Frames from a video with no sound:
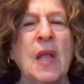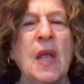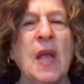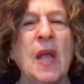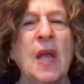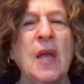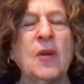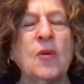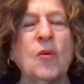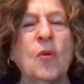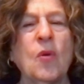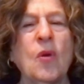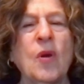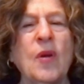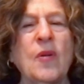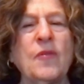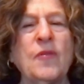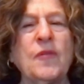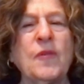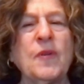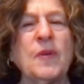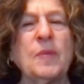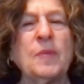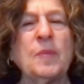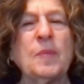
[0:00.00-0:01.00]
And
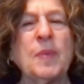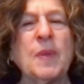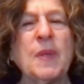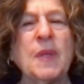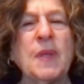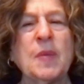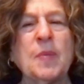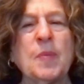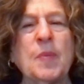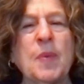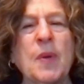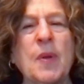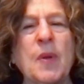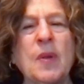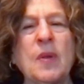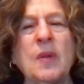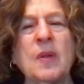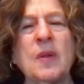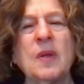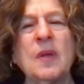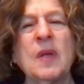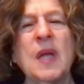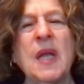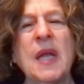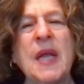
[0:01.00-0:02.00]
often
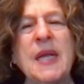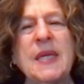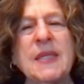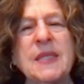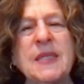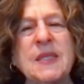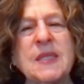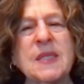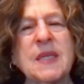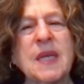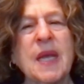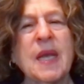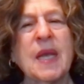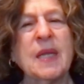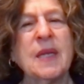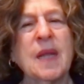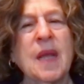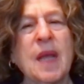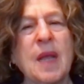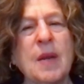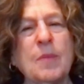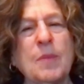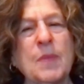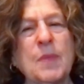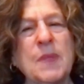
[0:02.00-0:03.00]
people hesitate
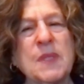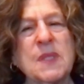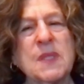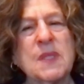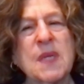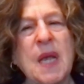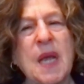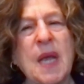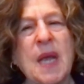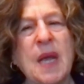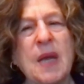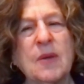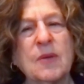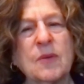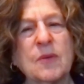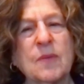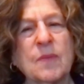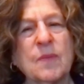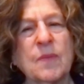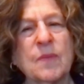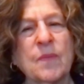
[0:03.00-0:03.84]
and miss out.